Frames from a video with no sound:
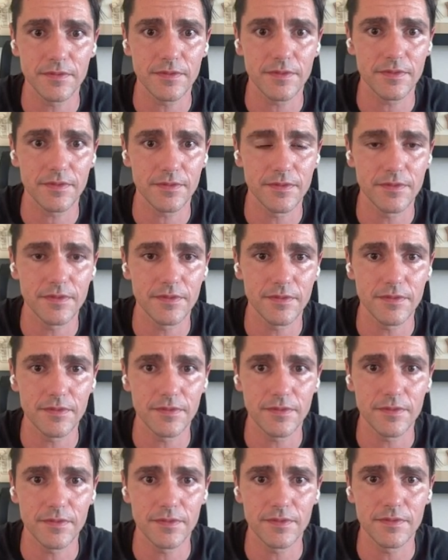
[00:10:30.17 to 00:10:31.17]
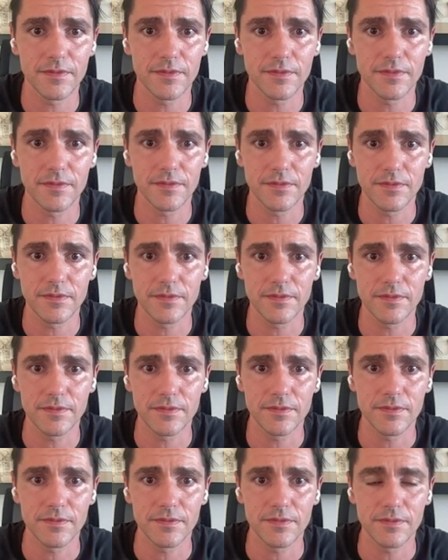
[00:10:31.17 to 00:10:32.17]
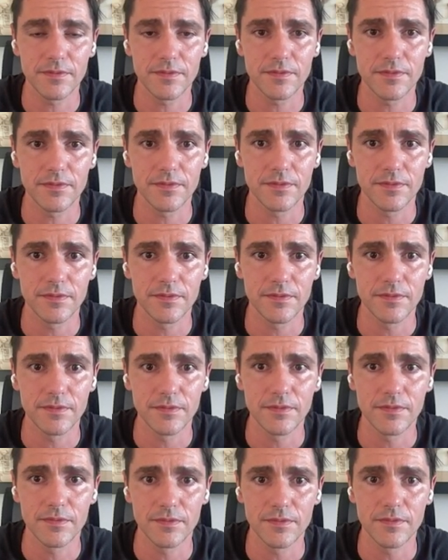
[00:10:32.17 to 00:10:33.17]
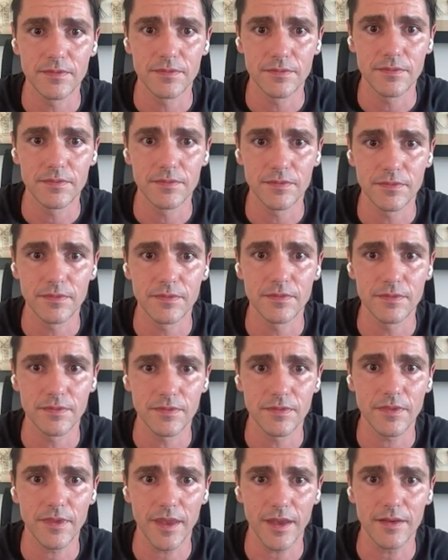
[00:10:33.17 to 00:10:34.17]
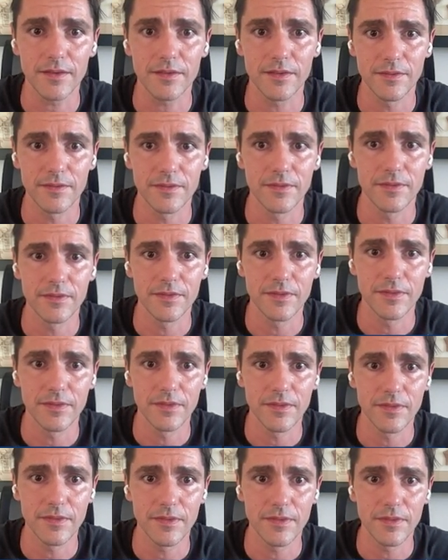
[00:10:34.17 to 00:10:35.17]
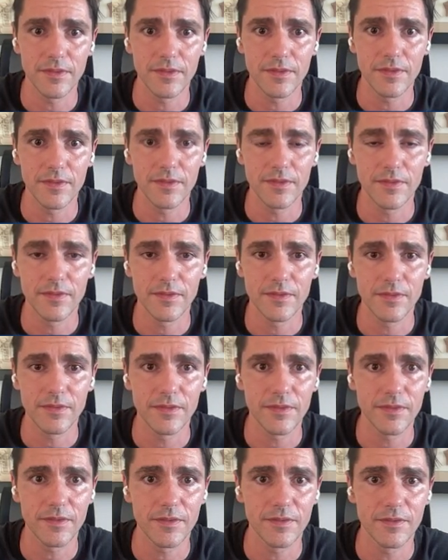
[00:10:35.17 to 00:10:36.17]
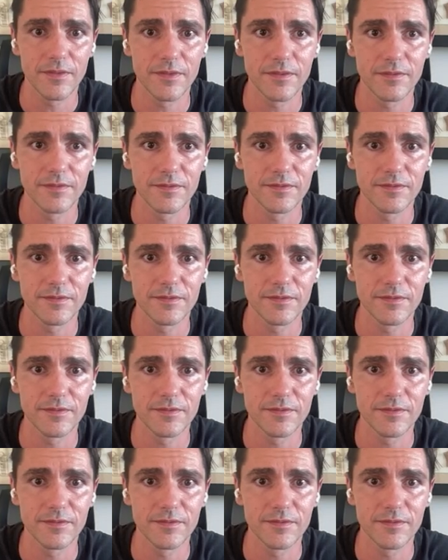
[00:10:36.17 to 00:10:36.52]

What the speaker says: The person shown says nothing.